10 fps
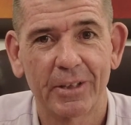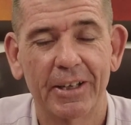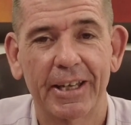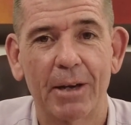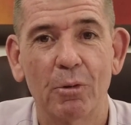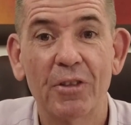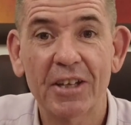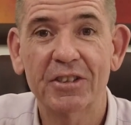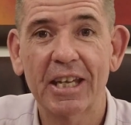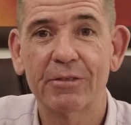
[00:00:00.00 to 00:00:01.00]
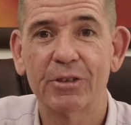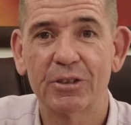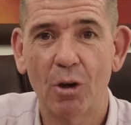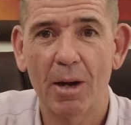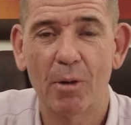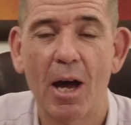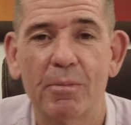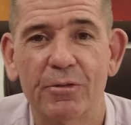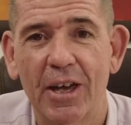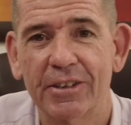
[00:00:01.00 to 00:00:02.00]
Okay, well, thanks again for your time. I hope
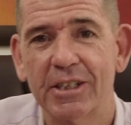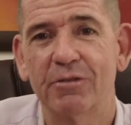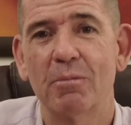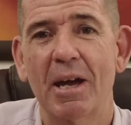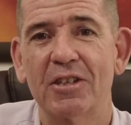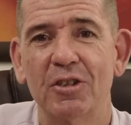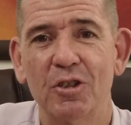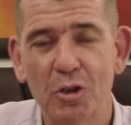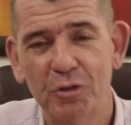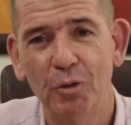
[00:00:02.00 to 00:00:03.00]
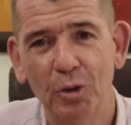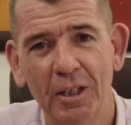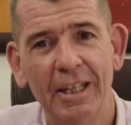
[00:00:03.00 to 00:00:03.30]
you found the information useful.